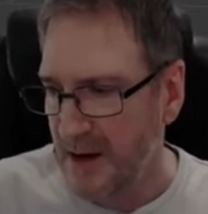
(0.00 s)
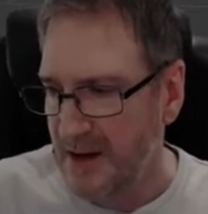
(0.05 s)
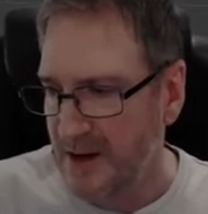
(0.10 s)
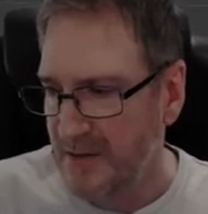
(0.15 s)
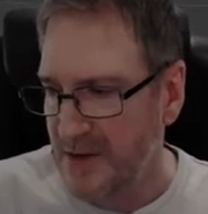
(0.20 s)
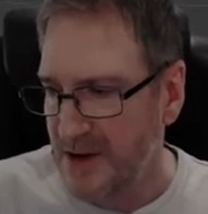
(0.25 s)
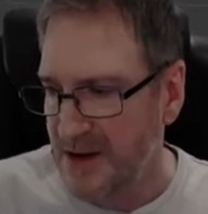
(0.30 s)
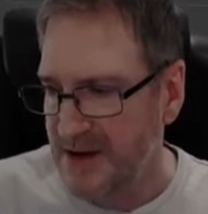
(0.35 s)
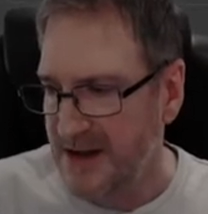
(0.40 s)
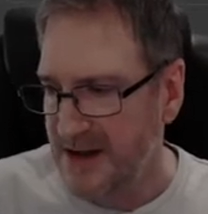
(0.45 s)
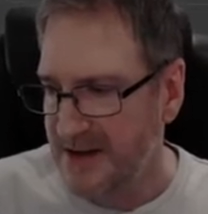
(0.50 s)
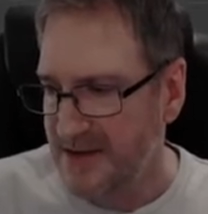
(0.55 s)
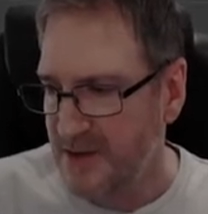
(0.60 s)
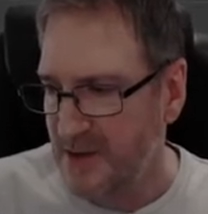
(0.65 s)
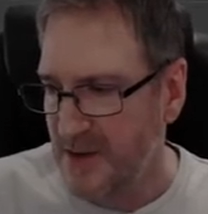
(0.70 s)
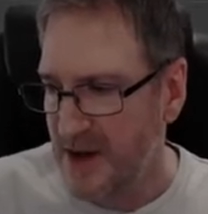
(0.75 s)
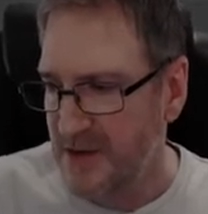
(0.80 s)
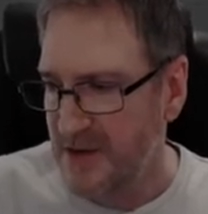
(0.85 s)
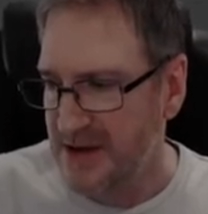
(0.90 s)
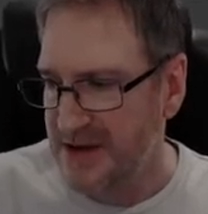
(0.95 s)
Uh, Legmog
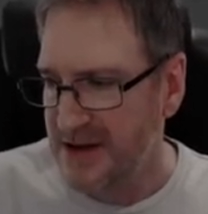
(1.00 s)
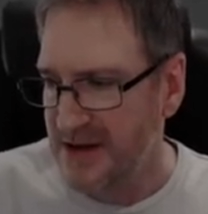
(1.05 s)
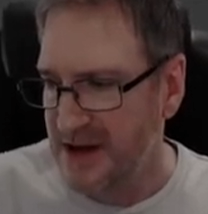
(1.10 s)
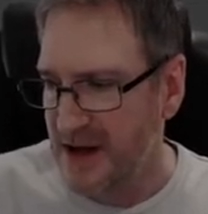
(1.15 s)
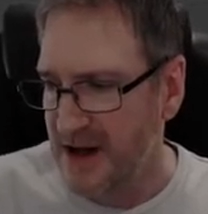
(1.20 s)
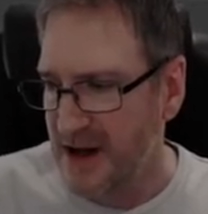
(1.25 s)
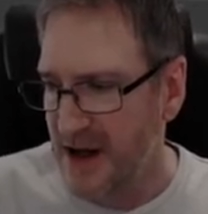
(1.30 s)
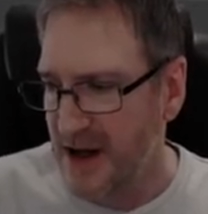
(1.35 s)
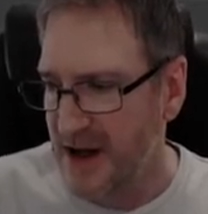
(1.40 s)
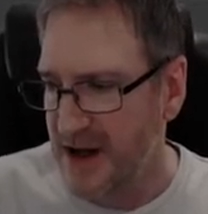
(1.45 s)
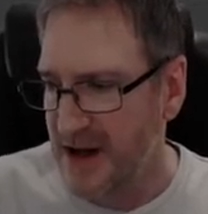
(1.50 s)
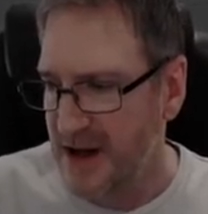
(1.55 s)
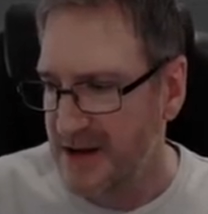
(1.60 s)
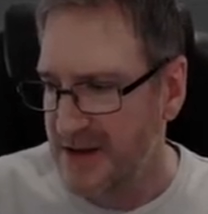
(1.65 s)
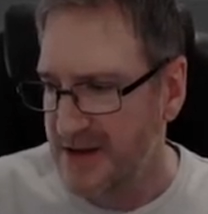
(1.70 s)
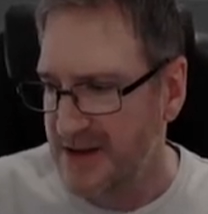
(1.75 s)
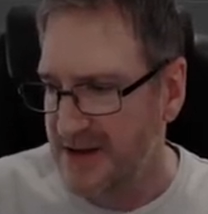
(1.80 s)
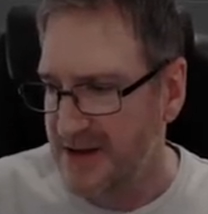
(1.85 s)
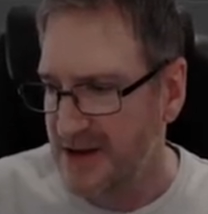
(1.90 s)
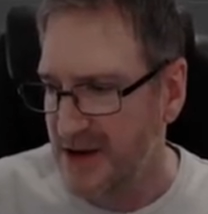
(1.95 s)
says, where is it? Okay,
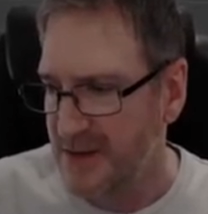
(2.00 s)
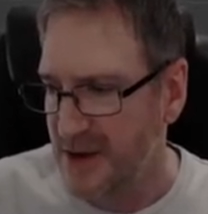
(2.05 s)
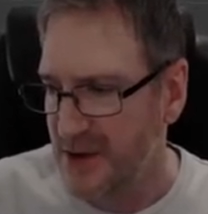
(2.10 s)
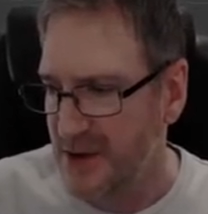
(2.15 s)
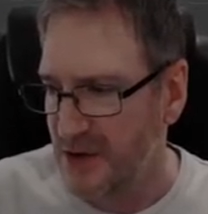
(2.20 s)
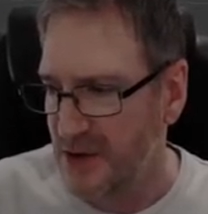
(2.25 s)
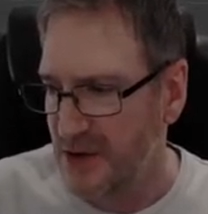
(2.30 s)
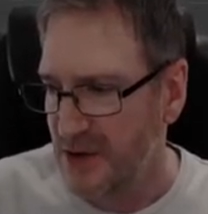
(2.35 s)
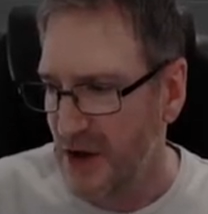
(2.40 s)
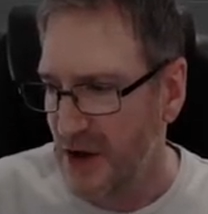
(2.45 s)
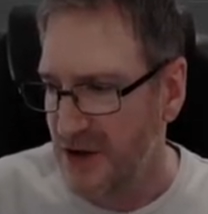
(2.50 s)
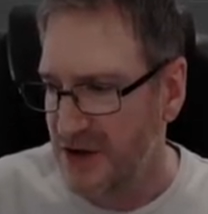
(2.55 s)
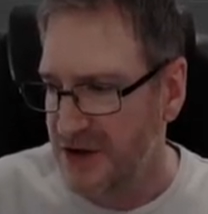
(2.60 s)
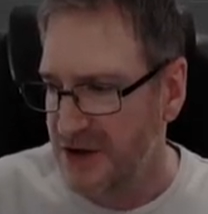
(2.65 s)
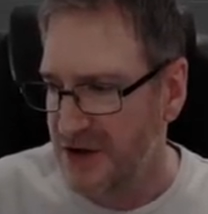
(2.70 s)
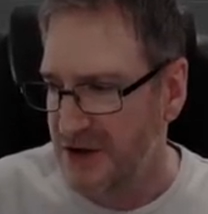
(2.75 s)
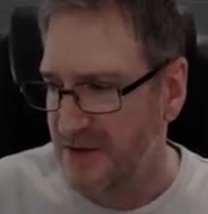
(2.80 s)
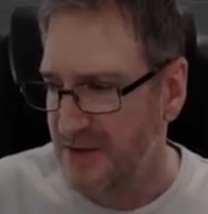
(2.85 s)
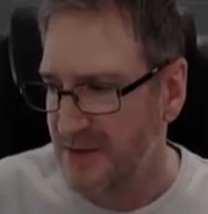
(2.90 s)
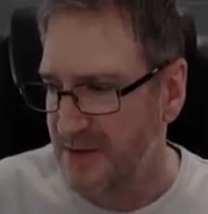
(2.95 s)
here's a super cool
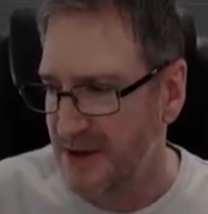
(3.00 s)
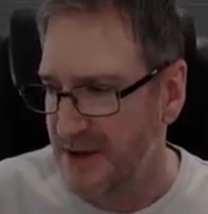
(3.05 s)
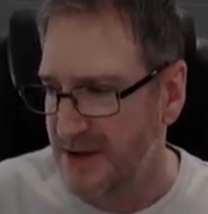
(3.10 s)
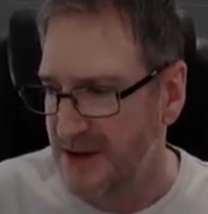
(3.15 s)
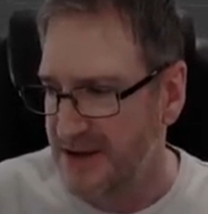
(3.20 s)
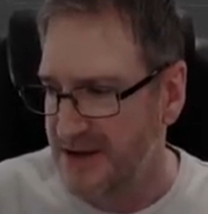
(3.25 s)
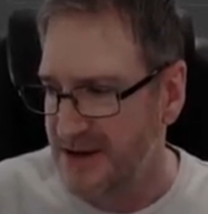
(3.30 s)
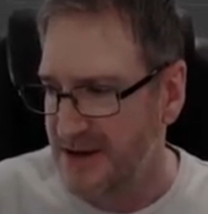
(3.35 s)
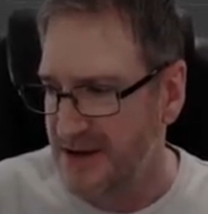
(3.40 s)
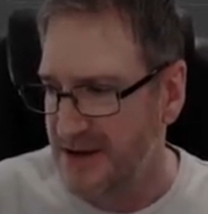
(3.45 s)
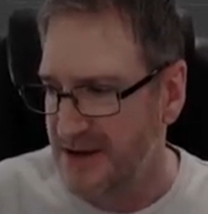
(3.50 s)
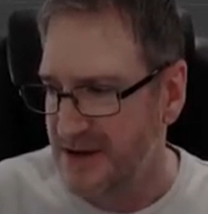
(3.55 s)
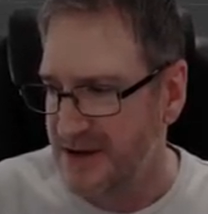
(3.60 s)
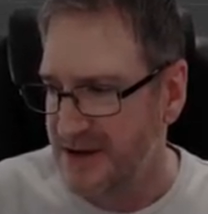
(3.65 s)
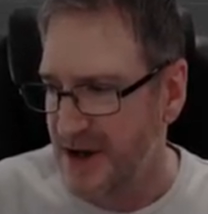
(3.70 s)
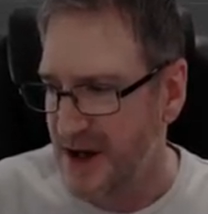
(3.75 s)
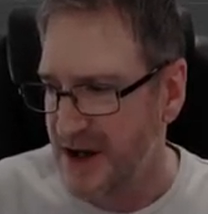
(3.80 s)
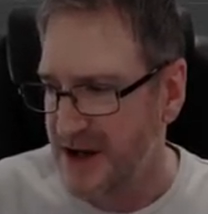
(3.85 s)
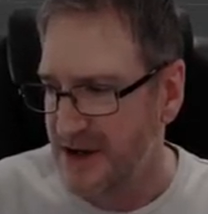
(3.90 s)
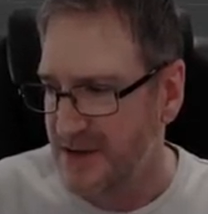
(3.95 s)
ocean, but it's
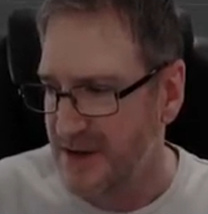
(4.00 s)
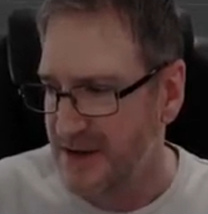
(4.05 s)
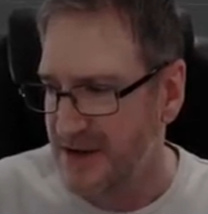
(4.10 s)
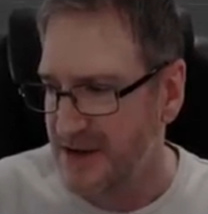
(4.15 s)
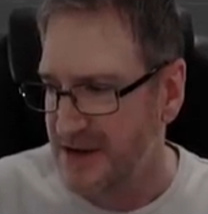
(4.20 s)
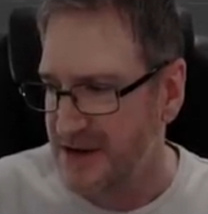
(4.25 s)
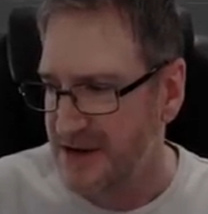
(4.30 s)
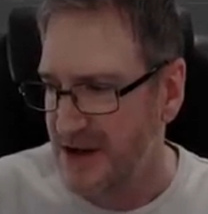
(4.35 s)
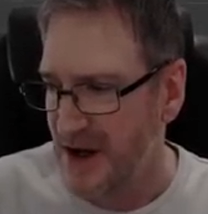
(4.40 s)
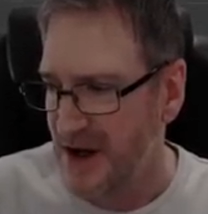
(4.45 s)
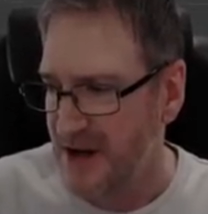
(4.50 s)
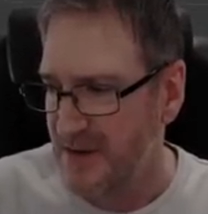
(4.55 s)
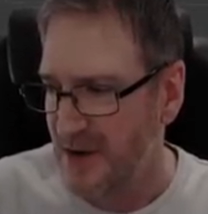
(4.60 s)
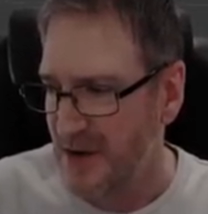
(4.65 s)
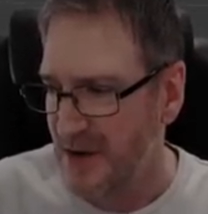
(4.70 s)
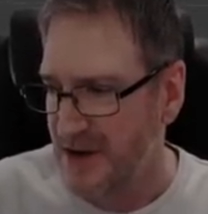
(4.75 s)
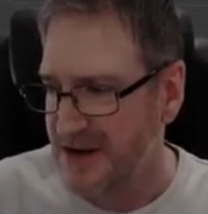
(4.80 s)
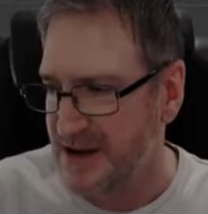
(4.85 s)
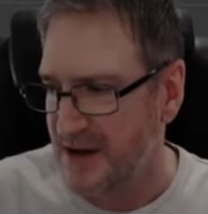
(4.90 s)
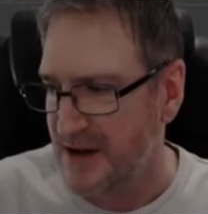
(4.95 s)
constrained within a
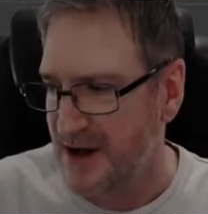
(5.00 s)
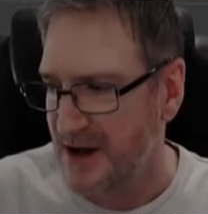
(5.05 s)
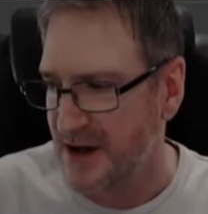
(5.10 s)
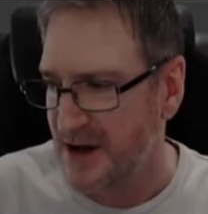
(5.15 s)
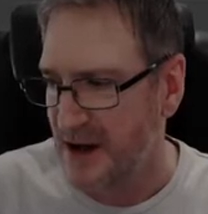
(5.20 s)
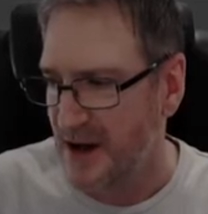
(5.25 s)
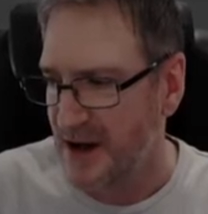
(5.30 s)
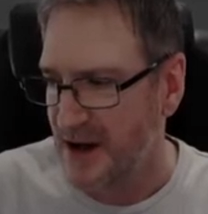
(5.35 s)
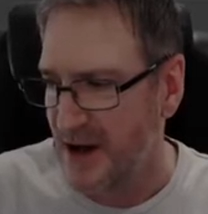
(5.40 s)
tiny box area.